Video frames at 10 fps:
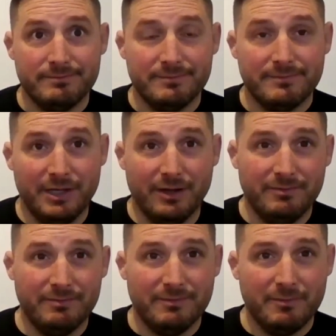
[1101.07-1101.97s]
you
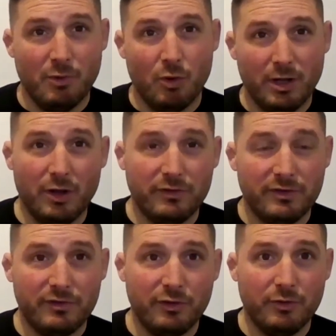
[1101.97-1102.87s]
know, more closer
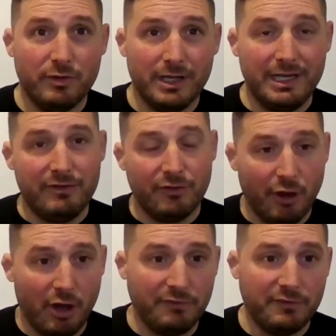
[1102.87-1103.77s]
to a litre and a
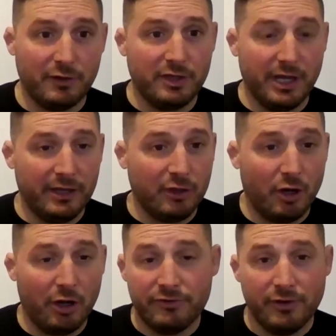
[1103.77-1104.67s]
half vodka and
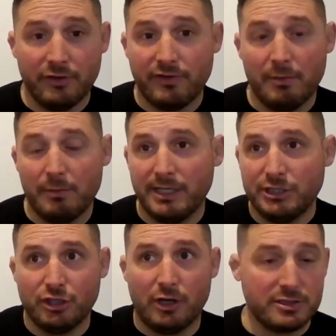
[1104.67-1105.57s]
God knows how many
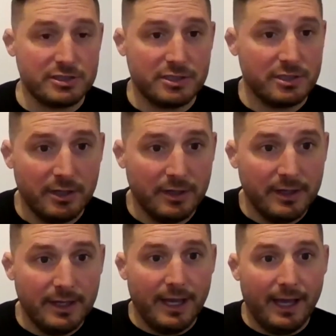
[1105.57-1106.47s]
shots.
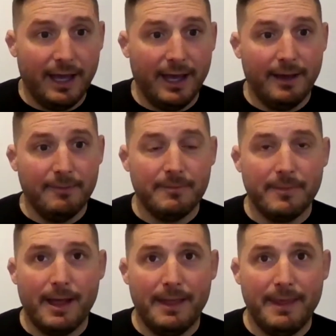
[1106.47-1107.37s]
Um,
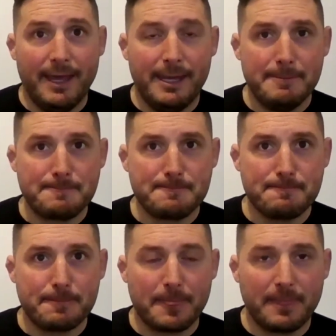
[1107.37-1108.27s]
and then,
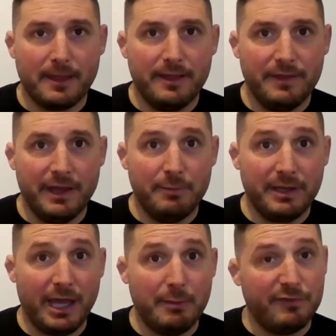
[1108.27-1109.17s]
then it
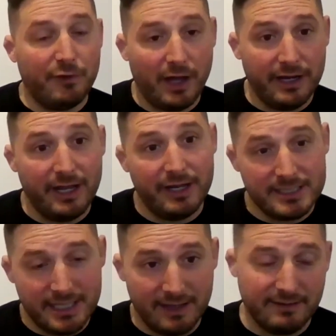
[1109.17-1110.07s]
became a Friday and a
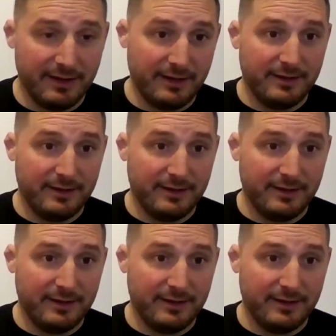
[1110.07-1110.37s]
Saturday,